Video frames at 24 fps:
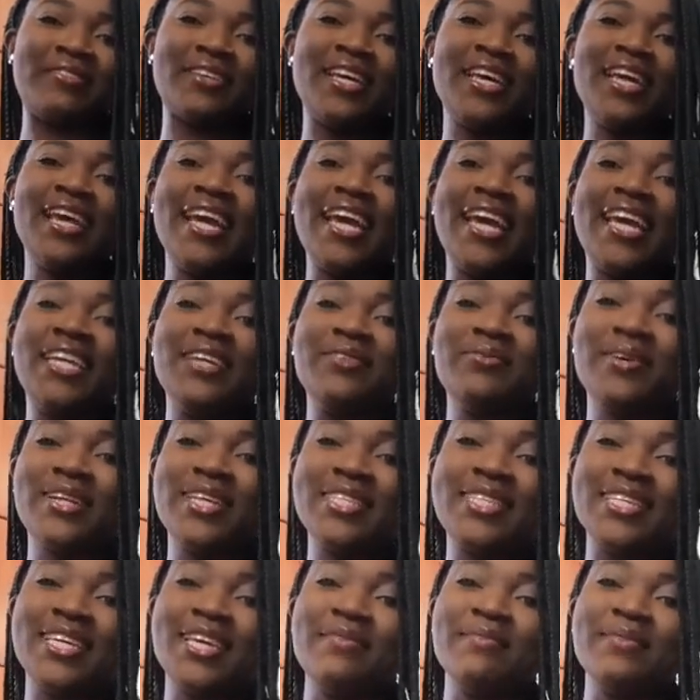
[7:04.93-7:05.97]
and he wanted
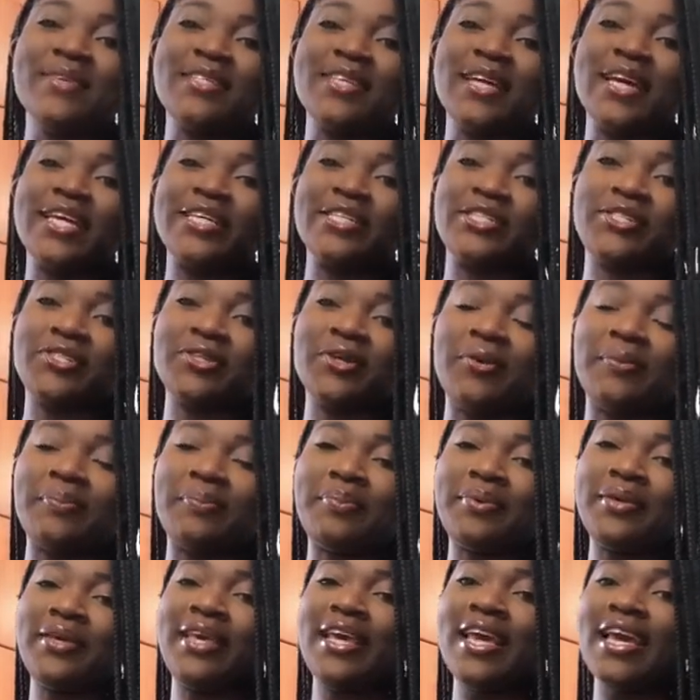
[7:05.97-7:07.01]
to get me to his shop
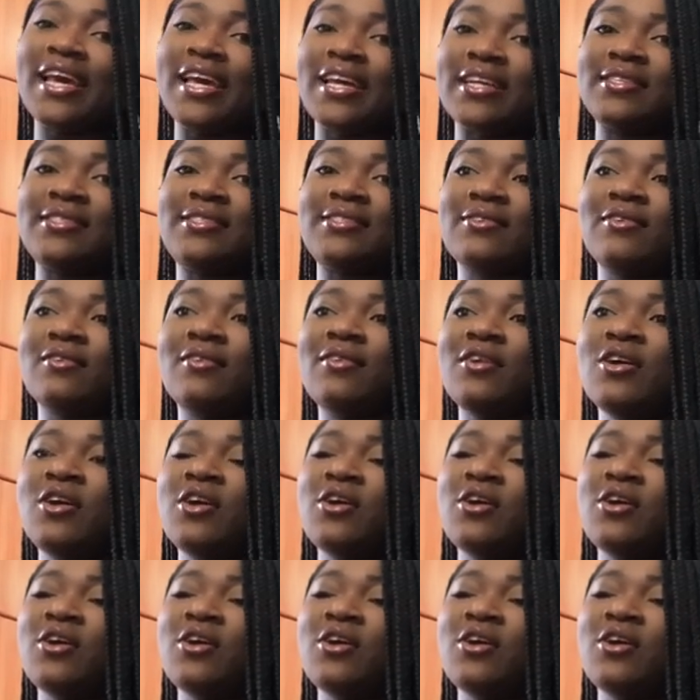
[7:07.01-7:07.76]
yeah so